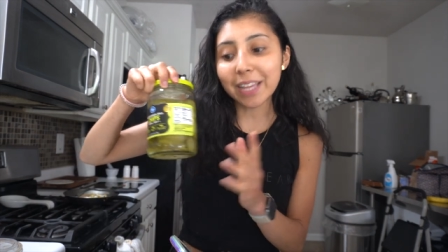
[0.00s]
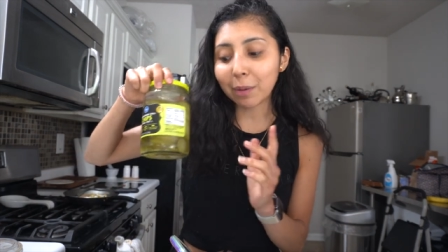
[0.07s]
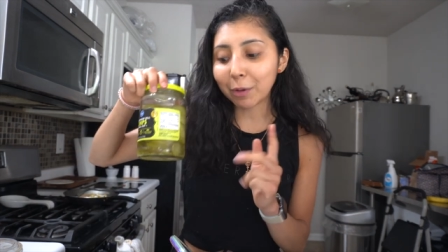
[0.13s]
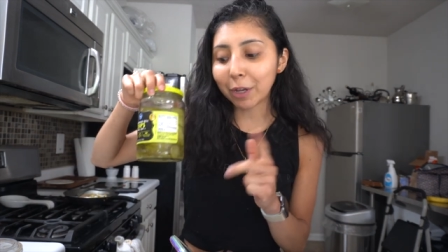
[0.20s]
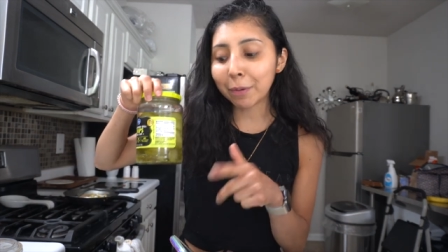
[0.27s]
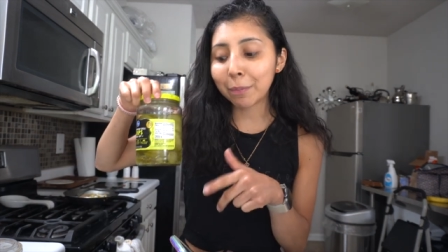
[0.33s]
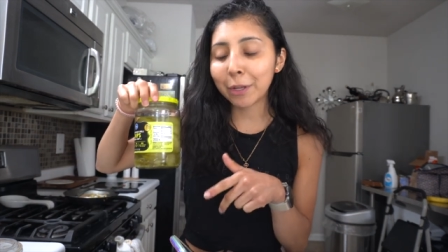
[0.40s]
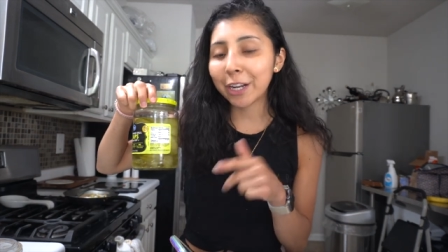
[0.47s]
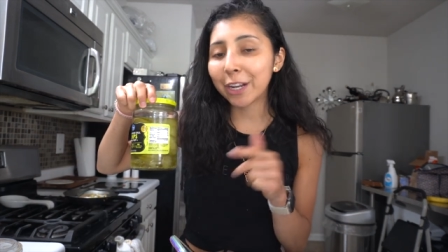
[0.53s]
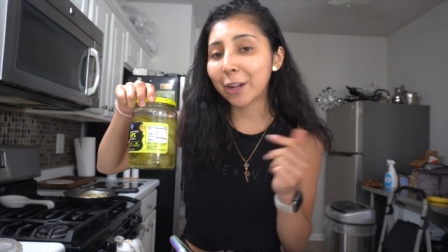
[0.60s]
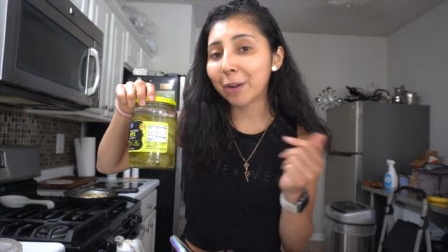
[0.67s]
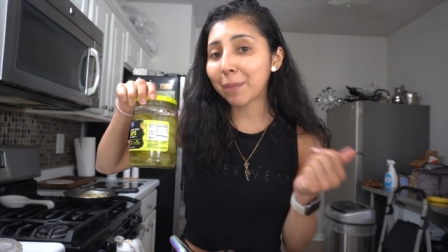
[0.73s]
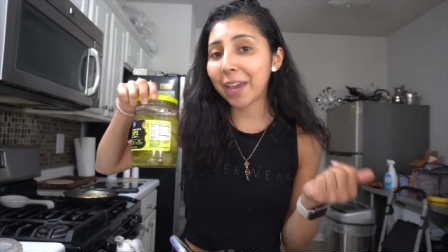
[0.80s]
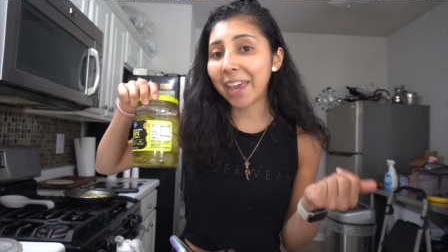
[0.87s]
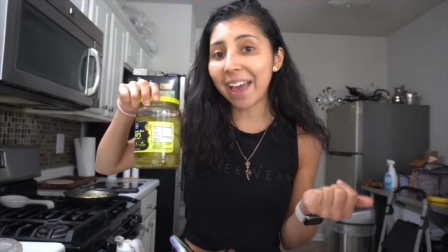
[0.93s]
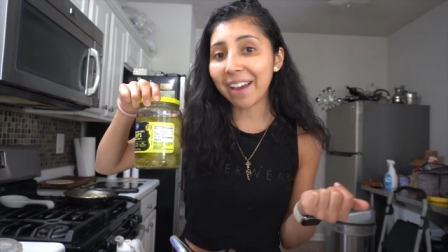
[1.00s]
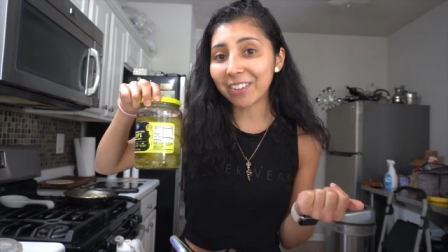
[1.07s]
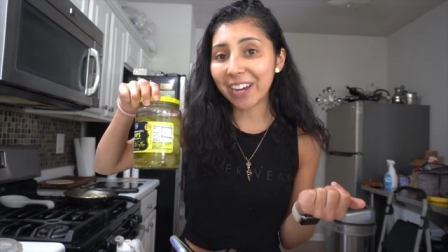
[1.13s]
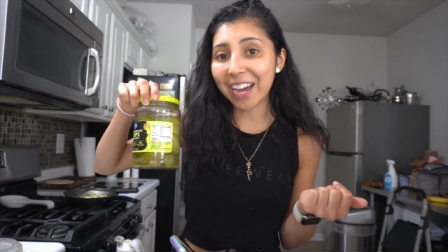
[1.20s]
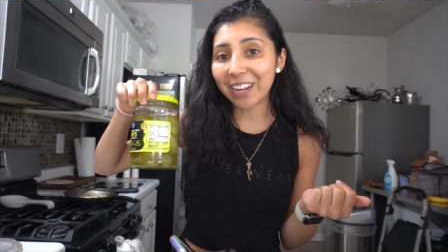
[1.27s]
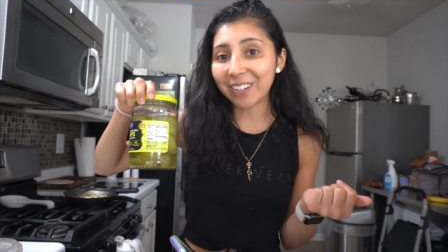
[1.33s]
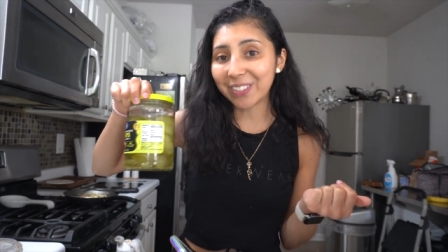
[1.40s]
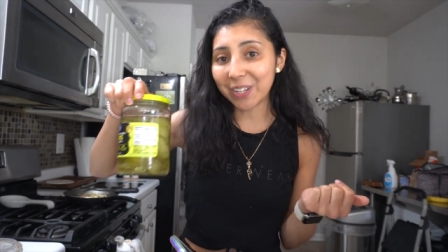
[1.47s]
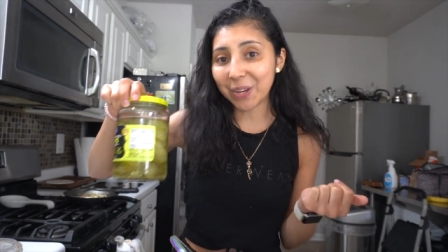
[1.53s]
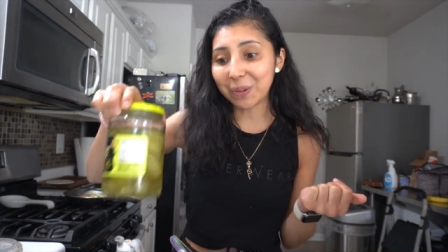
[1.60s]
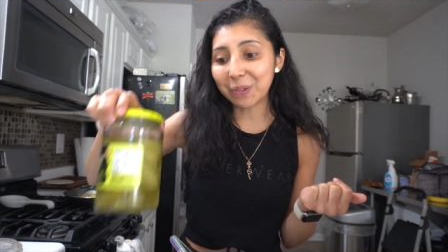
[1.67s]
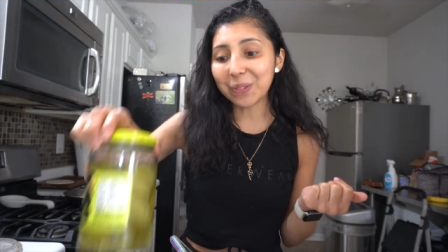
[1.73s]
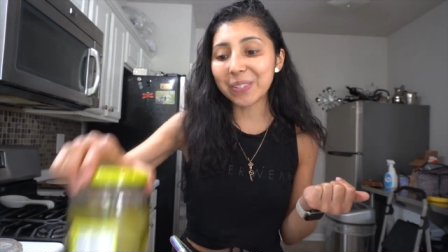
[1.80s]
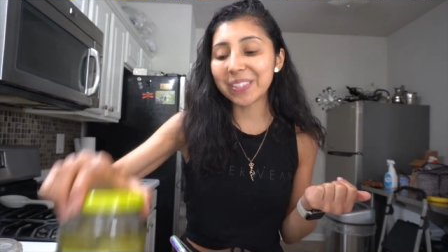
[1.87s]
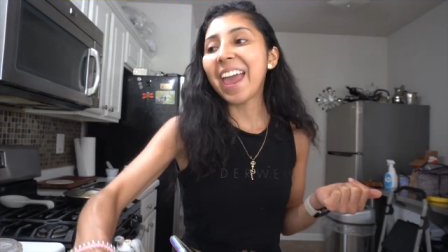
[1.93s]
I'm gonna put it on my avocado
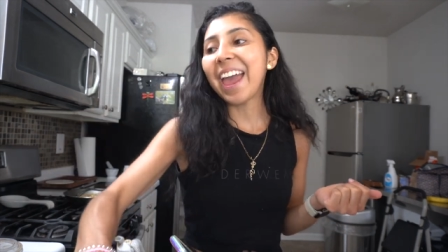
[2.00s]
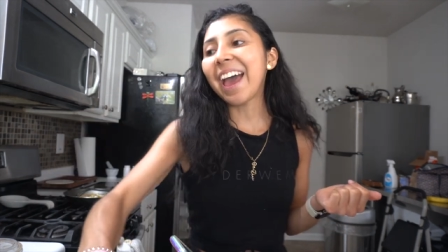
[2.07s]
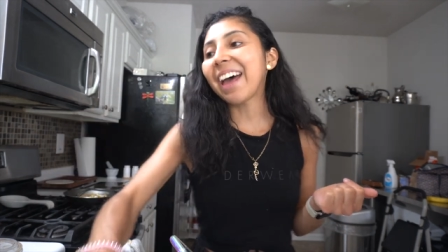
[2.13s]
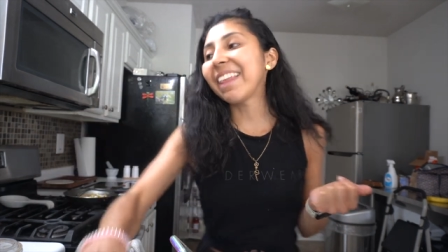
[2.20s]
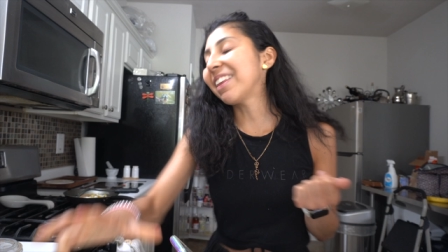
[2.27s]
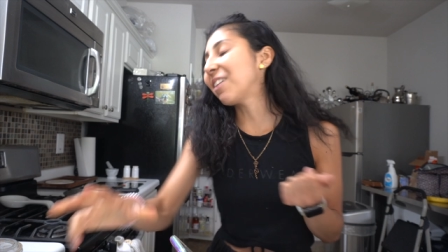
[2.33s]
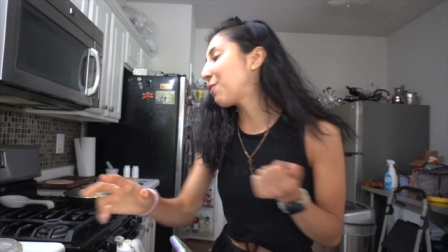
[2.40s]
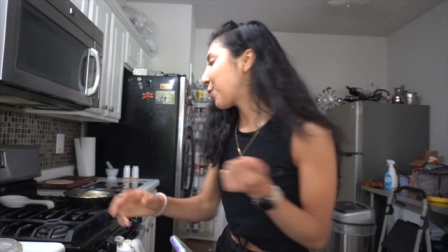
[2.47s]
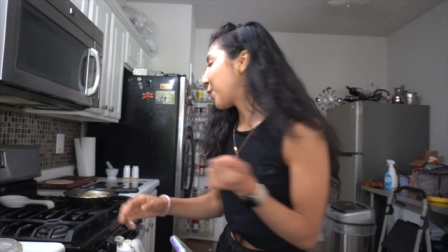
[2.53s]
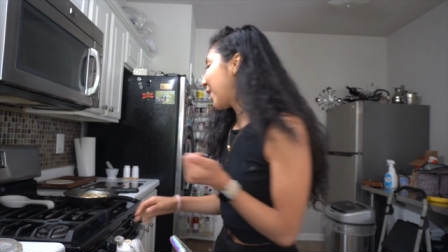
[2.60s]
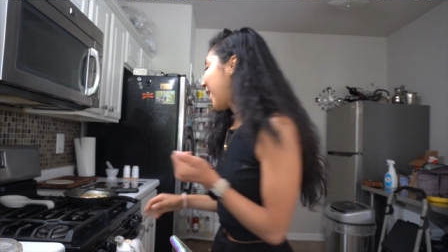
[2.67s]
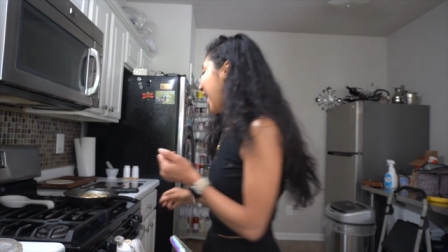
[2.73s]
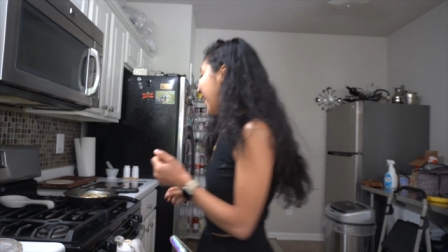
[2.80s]
toast. And then for